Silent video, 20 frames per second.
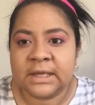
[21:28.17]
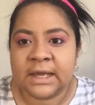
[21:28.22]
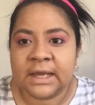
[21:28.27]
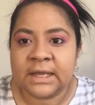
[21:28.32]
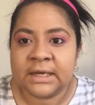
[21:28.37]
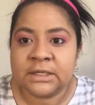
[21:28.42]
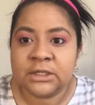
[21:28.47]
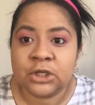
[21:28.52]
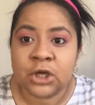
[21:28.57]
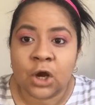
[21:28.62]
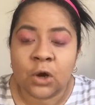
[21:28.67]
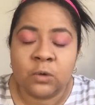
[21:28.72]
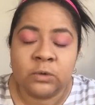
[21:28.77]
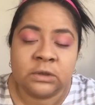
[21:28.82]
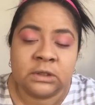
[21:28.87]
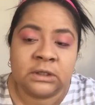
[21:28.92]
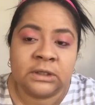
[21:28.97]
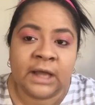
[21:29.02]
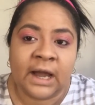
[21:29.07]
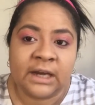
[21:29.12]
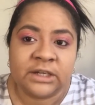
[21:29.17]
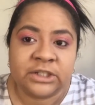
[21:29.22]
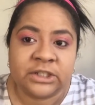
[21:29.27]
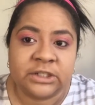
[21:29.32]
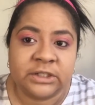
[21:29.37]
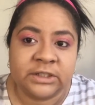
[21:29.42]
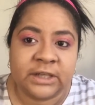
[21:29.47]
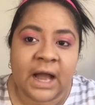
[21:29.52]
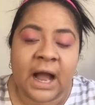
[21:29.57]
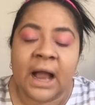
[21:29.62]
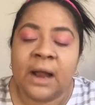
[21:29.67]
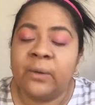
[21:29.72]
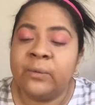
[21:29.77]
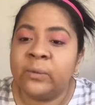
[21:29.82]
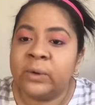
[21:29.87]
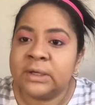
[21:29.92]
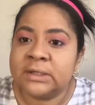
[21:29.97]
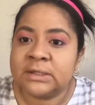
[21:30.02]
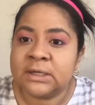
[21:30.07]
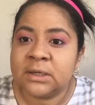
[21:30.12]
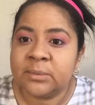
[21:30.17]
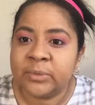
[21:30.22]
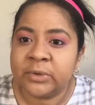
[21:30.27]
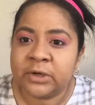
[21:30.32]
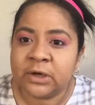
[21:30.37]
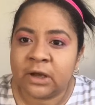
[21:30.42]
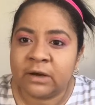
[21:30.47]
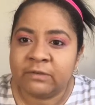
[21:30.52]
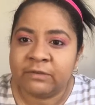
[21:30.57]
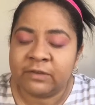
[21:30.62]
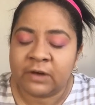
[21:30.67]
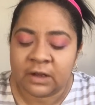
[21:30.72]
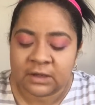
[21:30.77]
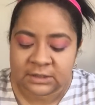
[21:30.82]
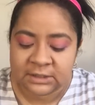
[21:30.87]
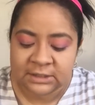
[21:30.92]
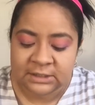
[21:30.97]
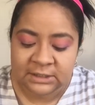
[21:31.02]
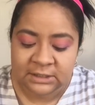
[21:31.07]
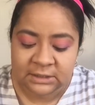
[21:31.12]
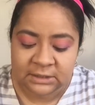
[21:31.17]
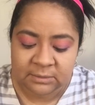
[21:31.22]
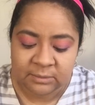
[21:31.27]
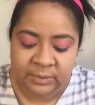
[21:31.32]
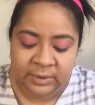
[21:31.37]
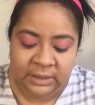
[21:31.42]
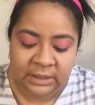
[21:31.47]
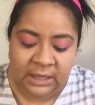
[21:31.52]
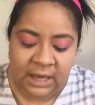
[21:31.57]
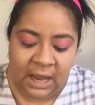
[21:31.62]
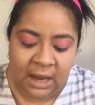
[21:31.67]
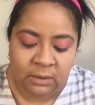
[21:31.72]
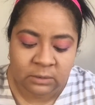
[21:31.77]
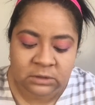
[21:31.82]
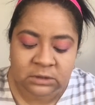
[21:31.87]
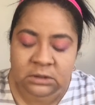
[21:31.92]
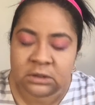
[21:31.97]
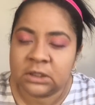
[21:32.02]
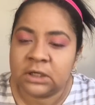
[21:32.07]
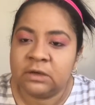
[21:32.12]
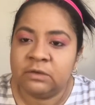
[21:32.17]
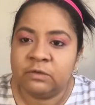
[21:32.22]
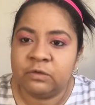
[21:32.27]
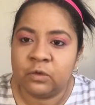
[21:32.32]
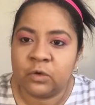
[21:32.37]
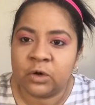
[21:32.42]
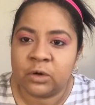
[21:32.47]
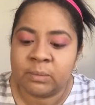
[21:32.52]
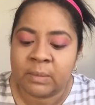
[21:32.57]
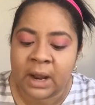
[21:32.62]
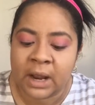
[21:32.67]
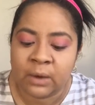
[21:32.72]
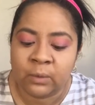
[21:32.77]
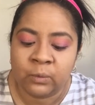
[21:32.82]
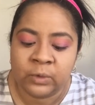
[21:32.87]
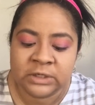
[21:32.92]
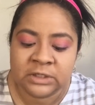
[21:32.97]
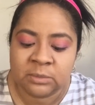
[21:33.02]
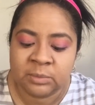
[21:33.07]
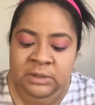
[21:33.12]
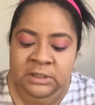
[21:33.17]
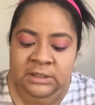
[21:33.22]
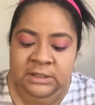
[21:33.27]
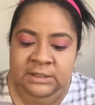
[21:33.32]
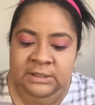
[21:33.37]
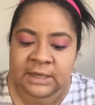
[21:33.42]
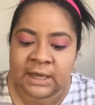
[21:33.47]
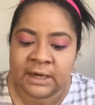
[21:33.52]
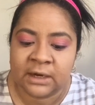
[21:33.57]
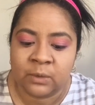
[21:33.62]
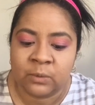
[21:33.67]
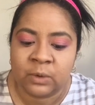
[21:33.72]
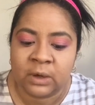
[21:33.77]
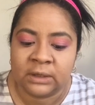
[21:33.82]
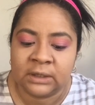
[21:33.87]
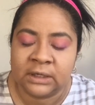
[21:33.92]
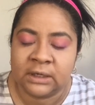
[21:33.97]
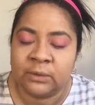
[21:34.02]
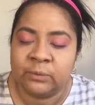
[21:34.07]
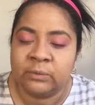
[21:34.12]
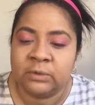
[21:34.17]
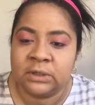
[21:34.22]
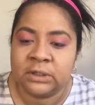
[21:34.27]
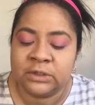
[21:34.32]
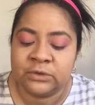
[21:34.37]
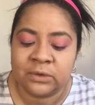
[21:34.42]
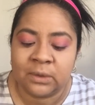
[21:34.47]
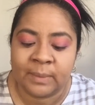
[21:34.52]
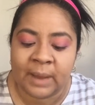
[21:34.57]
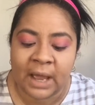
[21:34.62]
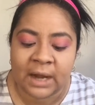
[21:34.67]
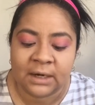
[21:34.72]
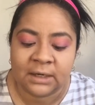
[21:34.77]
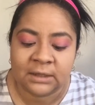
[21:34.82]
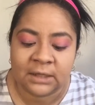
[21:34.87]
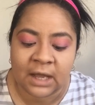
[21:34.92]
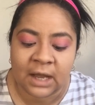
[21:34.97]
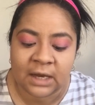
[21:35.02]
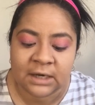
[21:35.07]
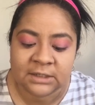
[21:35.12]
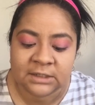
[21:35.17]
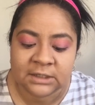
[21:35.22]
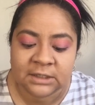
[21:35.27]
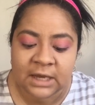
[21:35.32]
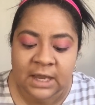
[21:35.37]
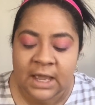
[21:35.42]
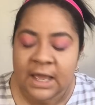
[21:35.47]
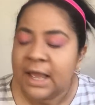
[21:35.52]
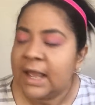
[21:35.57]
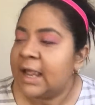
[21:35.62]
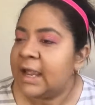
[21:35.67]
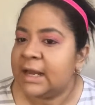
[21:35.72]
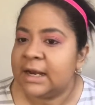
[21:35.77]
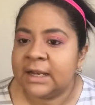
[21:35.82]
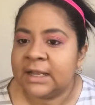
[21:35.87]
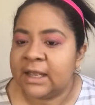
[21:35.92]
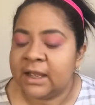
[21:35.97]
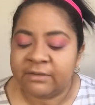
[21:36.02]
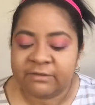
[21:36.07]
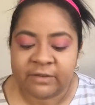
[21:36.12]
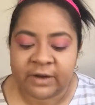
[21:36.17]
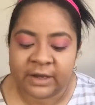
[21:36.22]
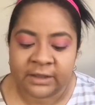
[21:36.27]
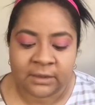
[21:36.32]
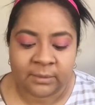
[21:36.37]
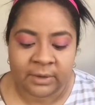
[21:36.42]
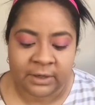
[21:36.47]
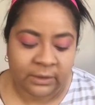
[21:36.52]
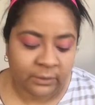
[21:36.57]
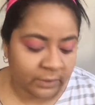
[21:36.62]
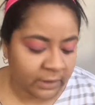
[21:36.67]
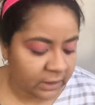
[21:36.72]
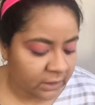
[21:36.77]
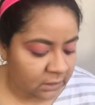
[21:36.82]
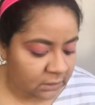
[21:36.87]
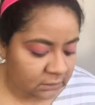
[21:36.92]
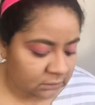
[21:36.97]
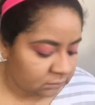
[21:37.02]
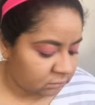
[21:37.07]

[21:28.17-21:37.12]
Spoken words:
and coat the lashes. I was gonna put on falsies, but I was looking for my wispies because I didn't want like a really dramatic lash, and I can't find them anywhere.